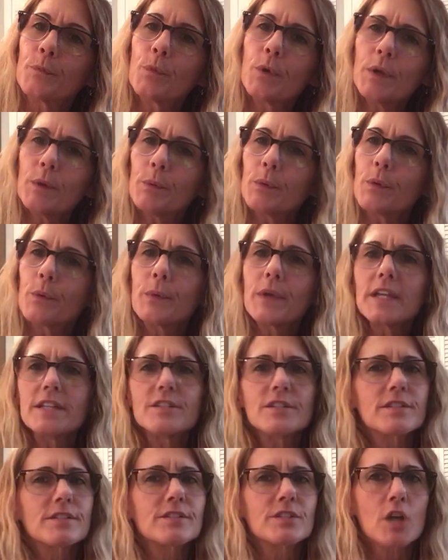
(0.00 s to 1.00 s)
What were we
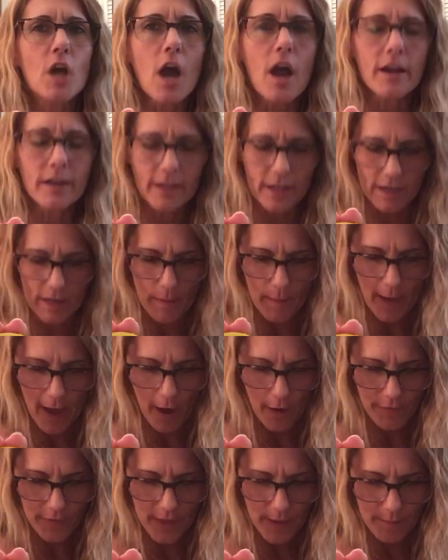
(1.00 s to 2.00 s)
just talking
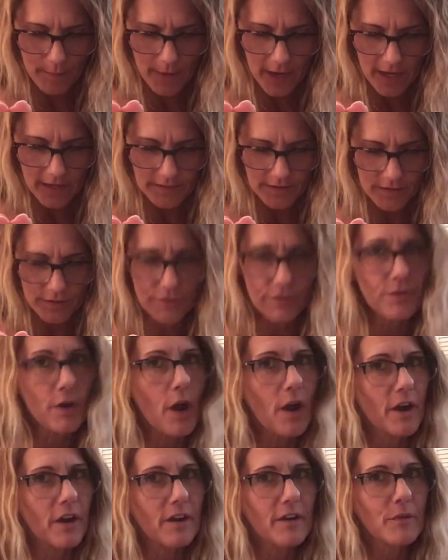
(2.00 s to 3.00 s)
about that might
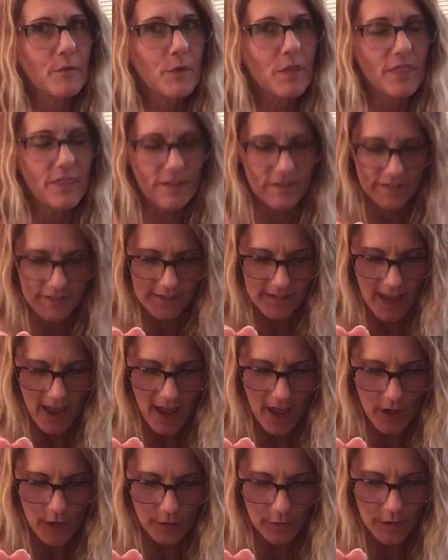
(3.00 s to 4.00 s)
start with the
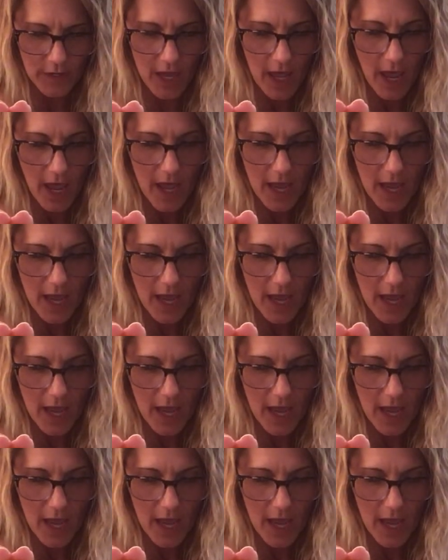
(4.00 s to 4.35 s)
sound